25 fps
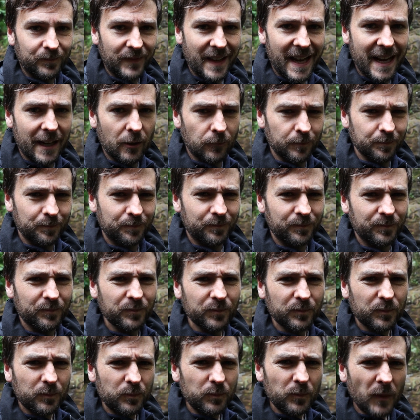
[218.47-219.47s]
Now,
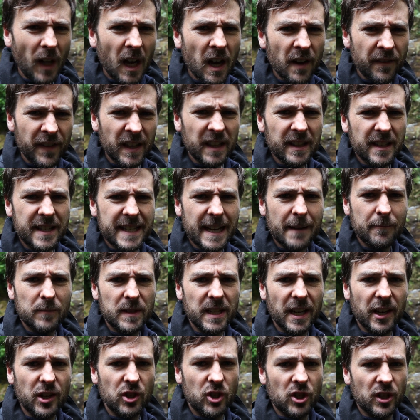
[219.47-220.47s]
I think the
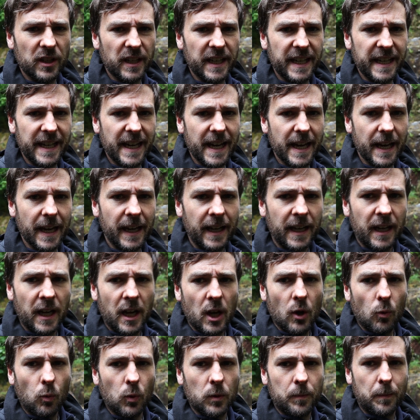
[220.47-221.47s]
temptation here
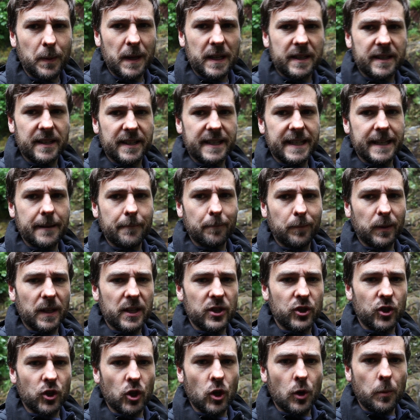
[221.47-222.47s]
would be to
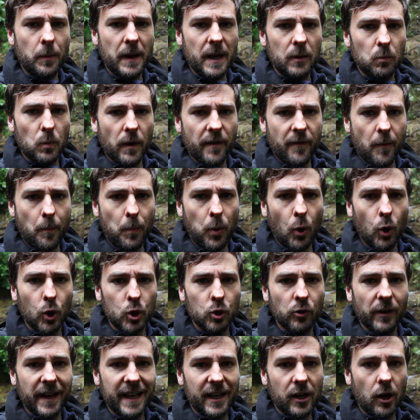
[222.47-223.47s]
simply zoom in with a
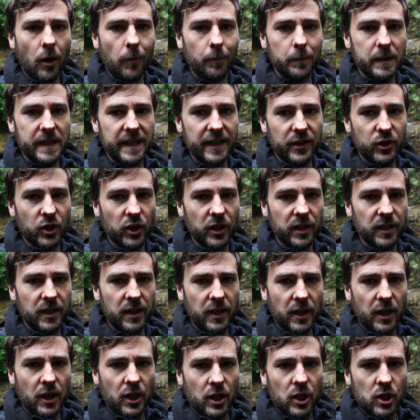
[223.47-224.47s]
portrait composition
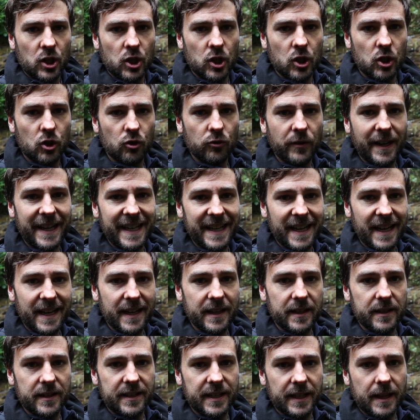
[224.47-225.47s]
straight
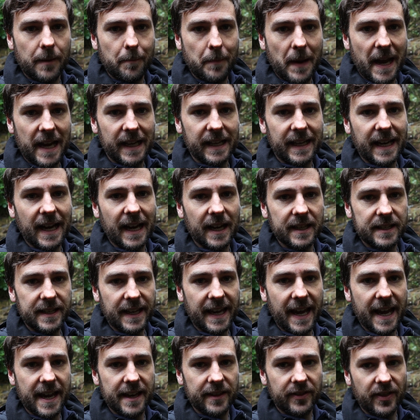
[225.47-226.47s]
into the main
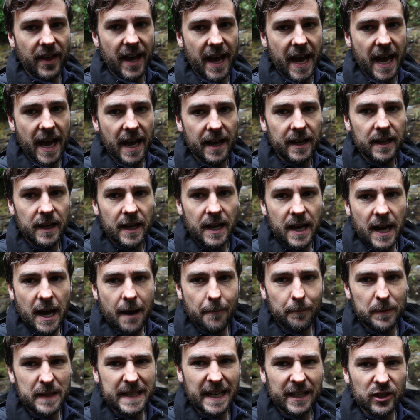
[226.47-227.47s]
cascade there
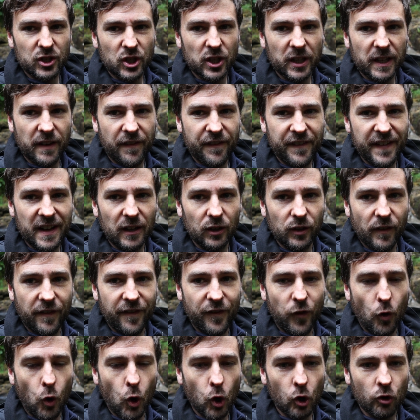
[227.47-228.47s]
and potentially fill the
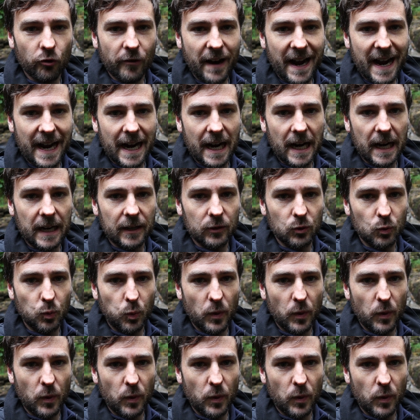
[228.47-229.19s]
foreground